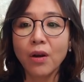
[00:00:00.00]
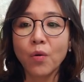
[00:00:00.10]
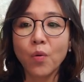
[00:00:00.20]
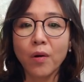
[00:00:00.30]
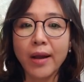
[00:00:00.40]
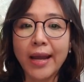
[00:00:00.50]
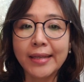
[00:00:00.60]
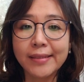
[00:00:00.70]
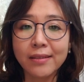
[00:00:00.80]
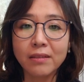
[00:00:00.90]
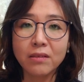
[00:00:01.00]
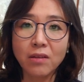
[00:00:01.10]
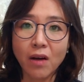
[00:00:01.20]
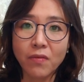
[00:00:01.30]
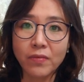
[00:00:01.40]
or a single
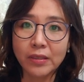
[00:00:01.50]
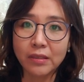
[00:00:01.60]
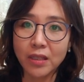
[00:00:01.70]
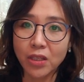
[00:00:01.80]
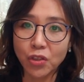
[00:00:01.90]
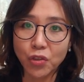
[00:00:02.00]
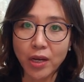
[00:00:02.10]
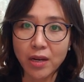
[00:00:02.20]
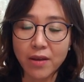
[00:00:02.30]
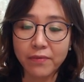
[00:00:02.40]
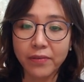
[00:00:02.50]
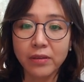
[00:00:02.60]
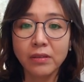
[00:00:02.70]
government initiative.